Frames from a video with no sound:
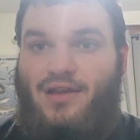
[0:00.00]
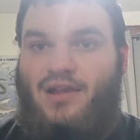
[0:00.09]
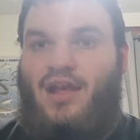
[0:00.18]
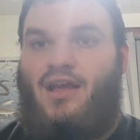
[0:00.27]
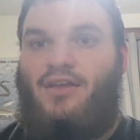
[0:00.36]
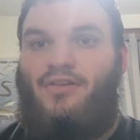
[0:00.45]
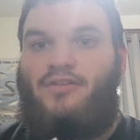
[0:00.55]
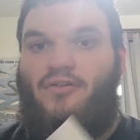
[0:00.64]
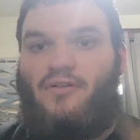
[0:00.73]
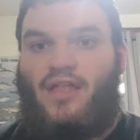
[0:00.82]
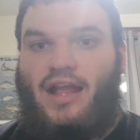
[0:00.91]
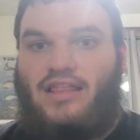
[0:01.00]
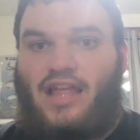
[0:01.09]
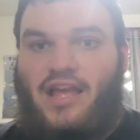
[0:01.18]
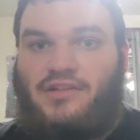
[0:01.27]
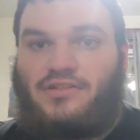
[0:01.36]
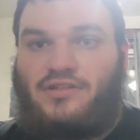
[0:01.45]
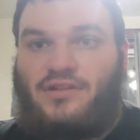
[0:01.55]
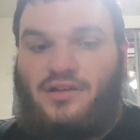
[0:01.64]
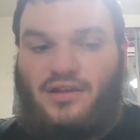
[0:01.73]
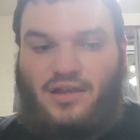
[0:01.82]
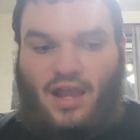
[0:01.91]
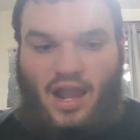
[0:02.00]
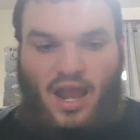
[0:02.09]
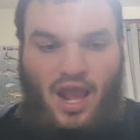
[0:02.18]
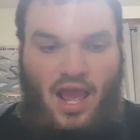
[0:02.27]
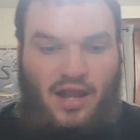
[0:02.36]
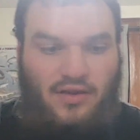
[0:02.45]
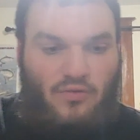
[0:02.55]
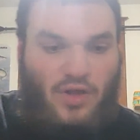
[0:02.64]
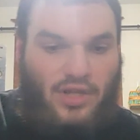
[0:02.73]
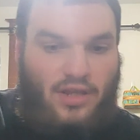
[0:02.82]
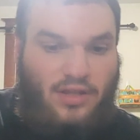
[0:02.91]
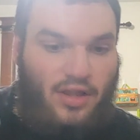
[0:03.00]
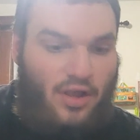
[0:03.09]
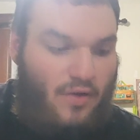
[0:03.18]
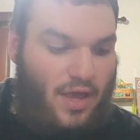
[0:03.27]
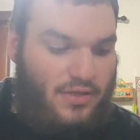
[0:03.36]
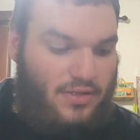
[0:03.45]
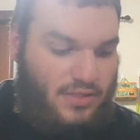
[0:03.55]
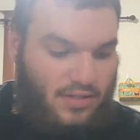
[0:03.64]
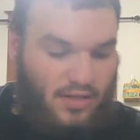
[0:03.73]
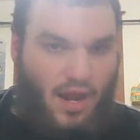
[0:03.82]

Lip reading: Yeah, you do it like this. And what you can do is,